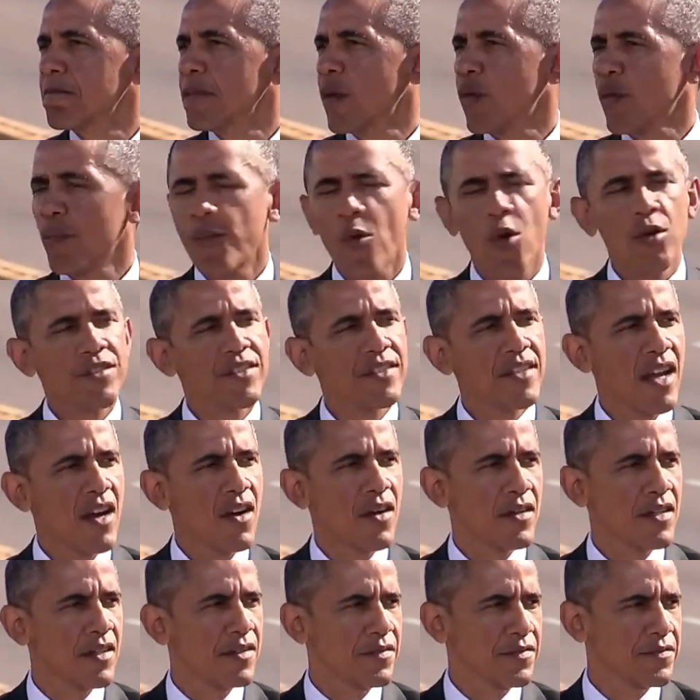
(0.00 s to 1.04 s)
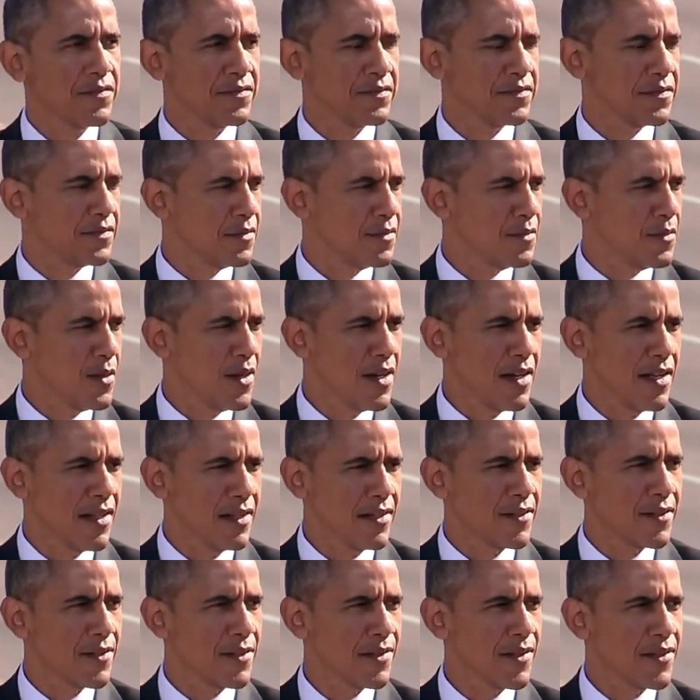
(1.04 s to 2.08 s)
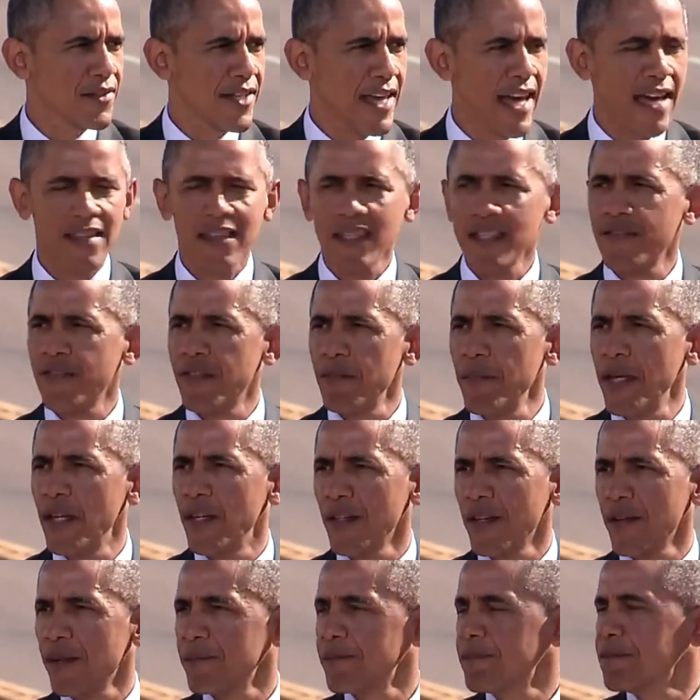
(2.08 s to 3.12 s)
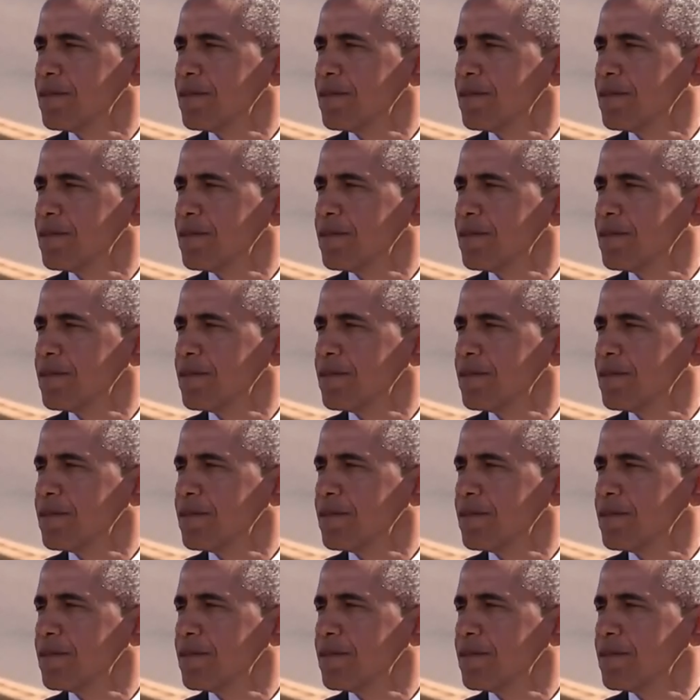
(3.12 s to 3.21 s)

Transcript: The report's narrative was sadly familiar.